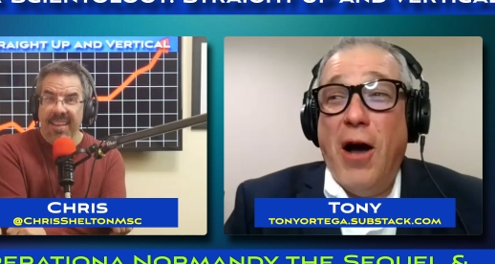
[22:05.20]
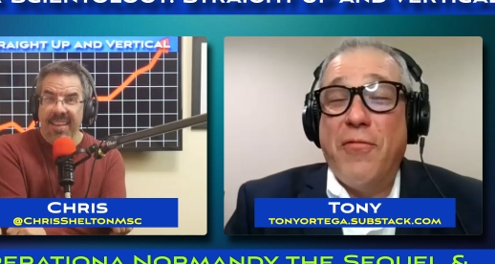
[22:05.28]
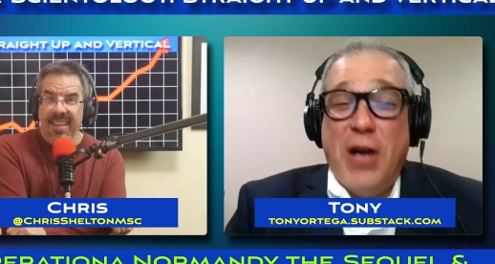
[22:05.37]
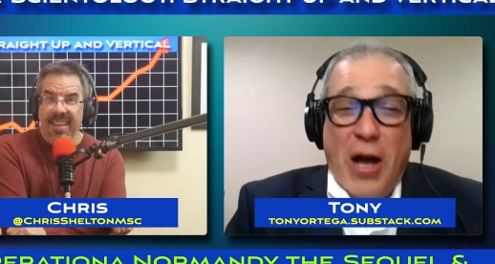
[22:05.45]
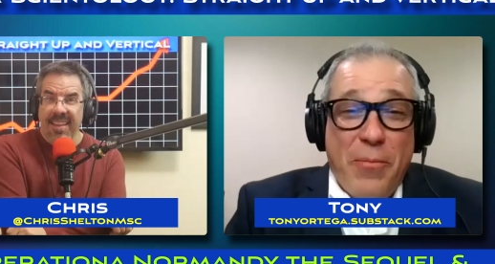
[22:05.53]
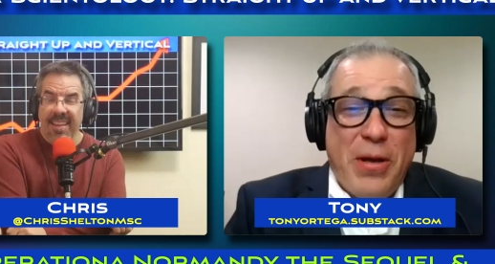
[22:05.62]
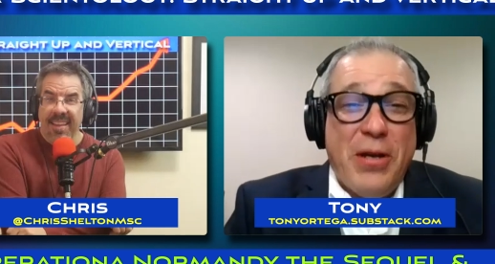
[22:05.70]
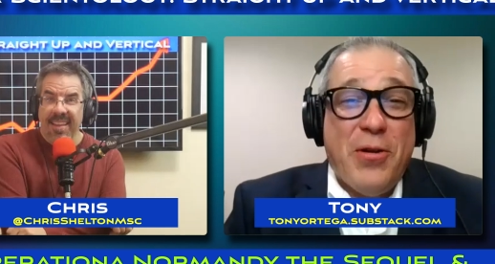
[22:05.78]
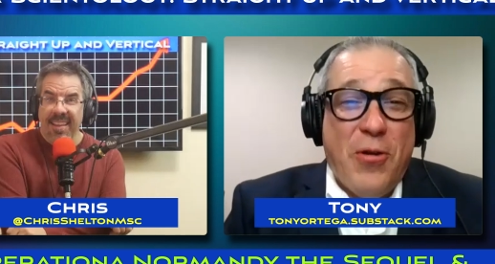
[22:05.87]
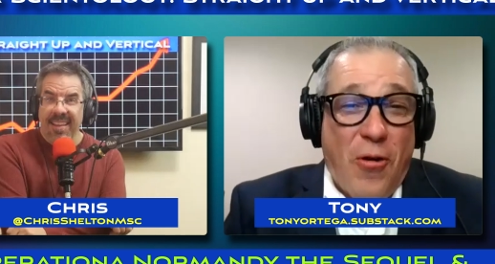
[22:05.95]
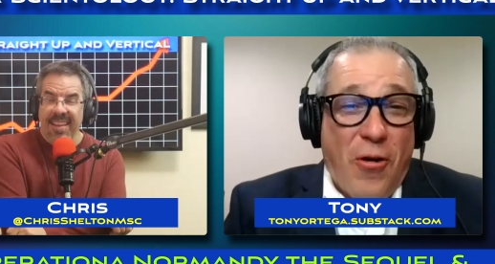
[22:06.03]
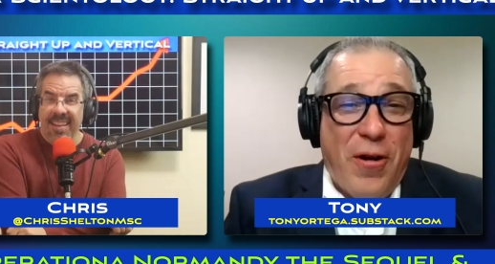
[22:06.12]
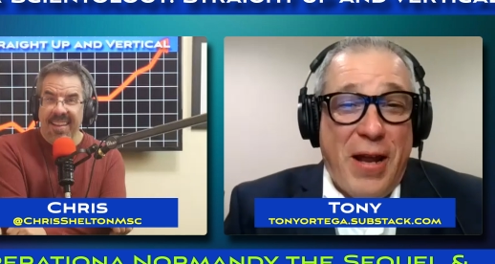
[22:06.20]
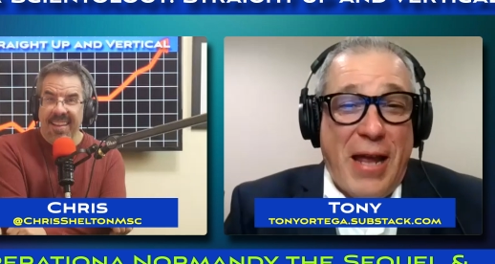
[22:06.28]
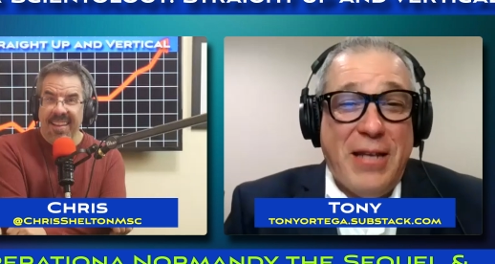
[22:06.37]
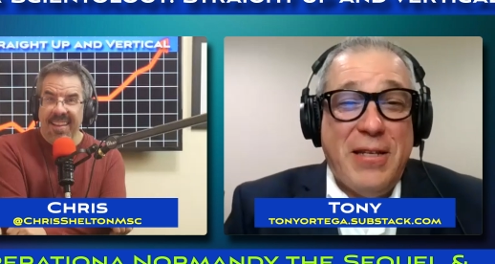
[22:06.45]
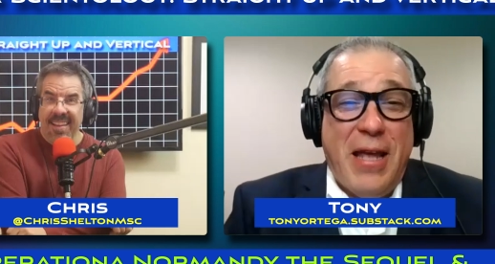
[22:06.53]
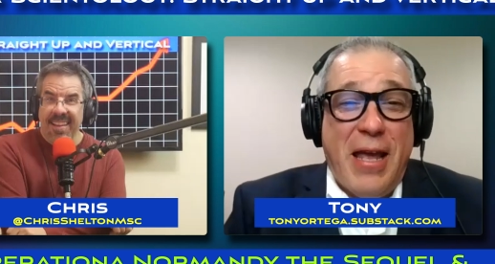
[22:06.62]
Speaker 1: of coming to
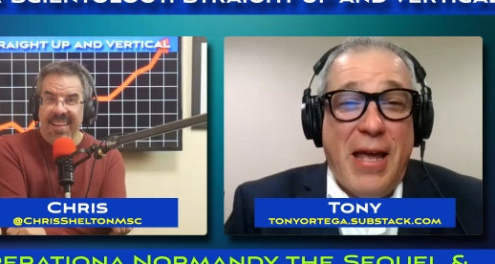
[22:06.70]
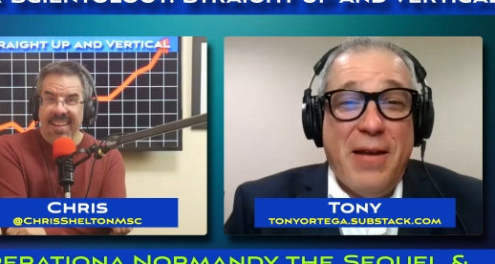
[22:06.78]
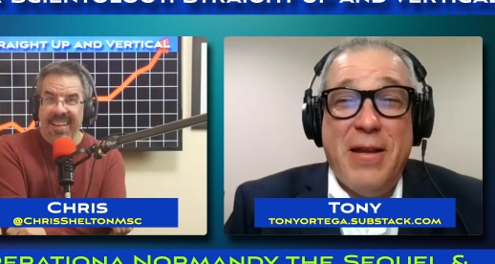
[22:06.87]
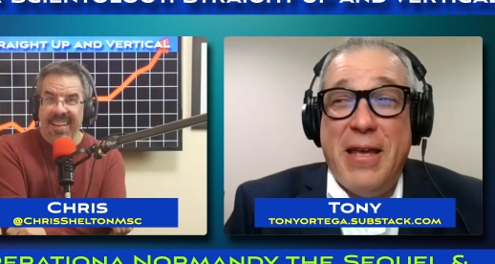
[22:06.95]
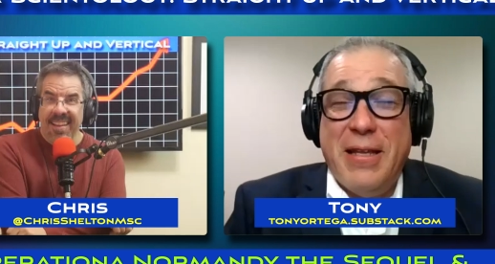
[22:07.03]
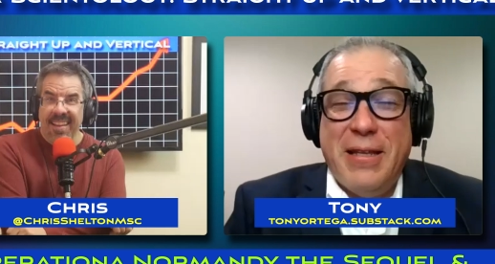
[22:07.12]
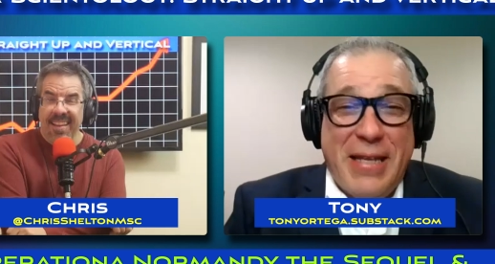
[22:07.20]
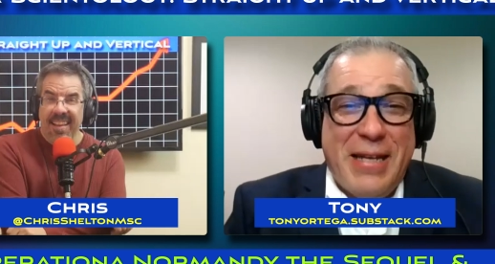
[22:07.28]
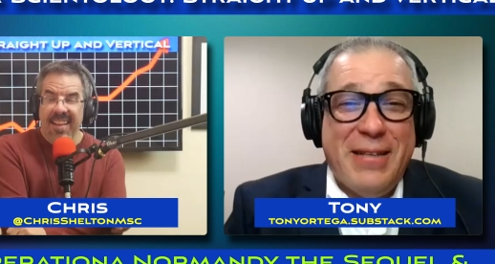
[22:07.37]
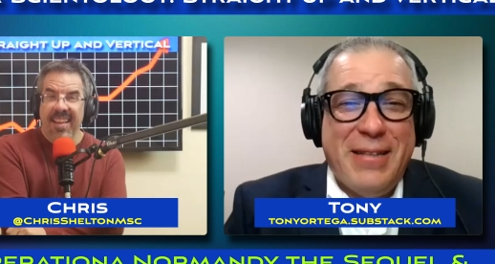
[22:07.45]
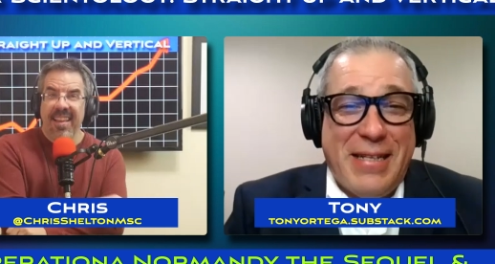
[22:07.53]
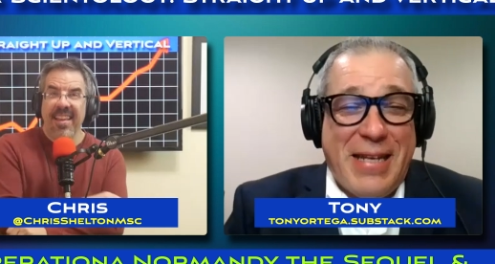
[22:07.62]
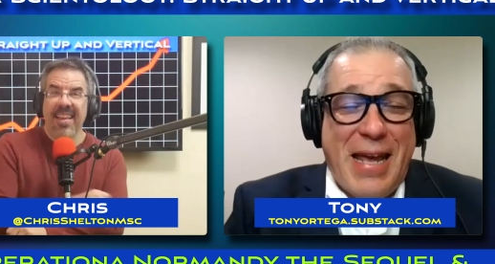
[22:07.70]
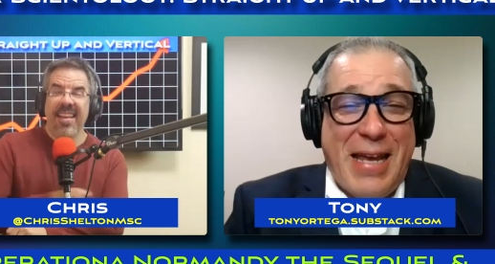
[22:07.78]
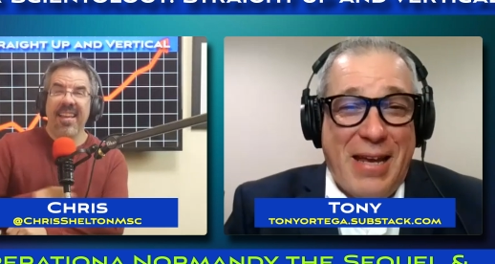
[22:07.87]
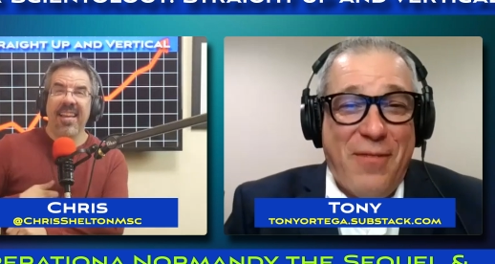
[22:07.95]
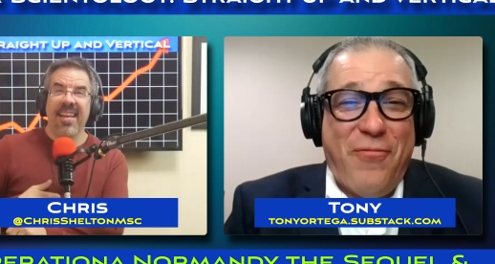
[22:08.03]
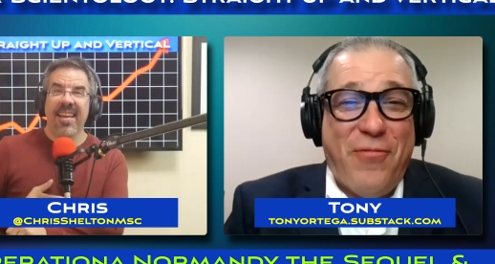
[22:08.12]
court and and illegally
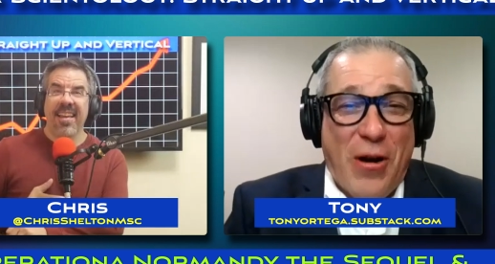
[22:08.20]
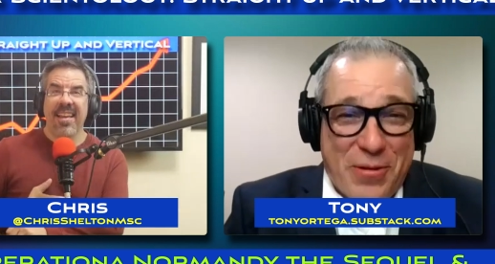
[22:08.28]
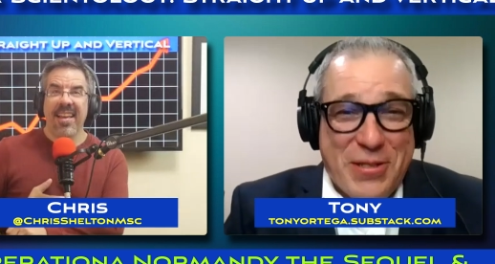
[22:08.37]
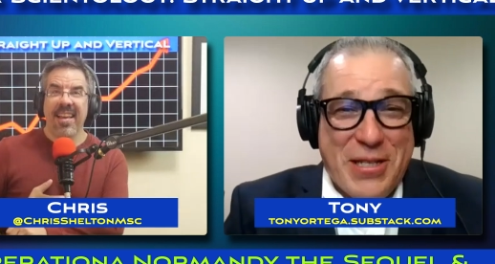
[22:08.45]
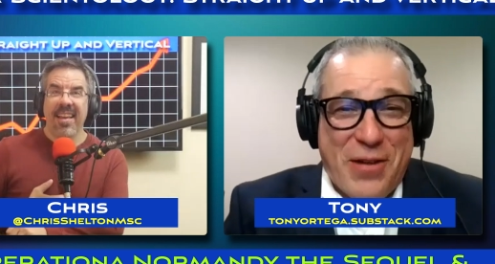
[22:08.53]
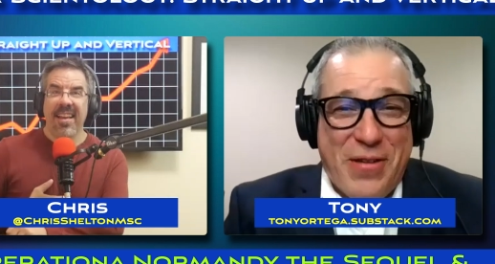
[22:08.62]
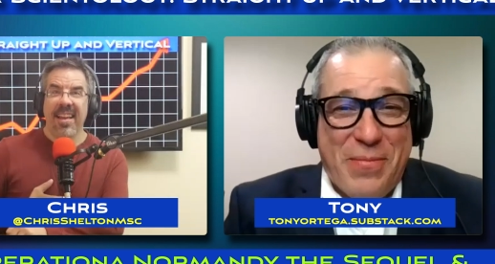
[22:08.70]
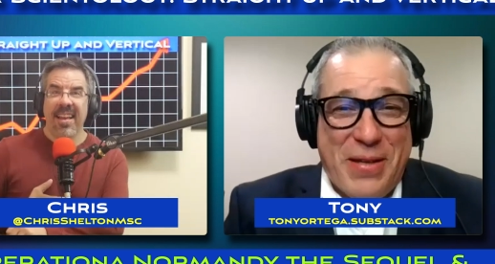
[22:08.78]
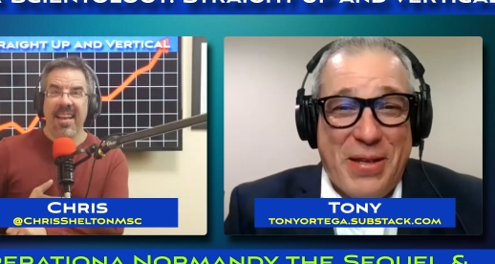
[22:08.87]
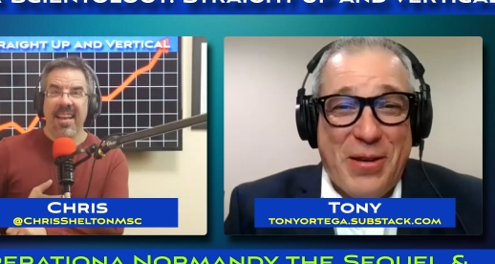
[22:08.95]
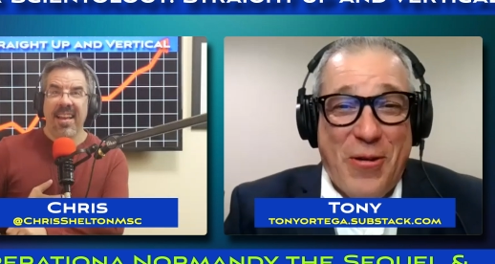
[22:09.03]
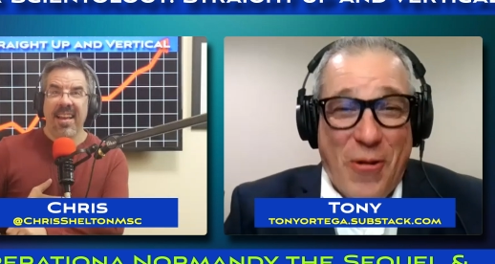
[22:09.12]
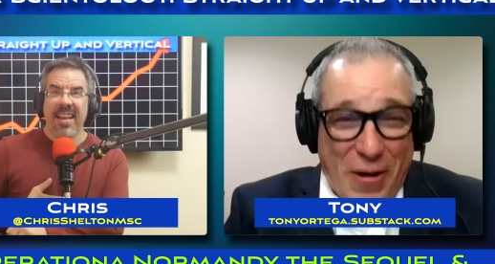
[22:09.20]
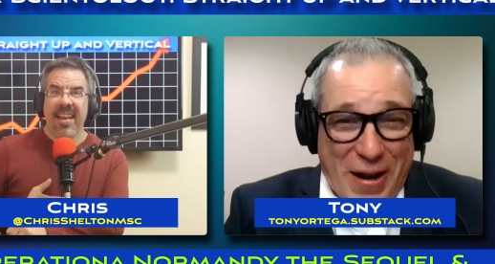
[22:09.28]
taking photos of him in the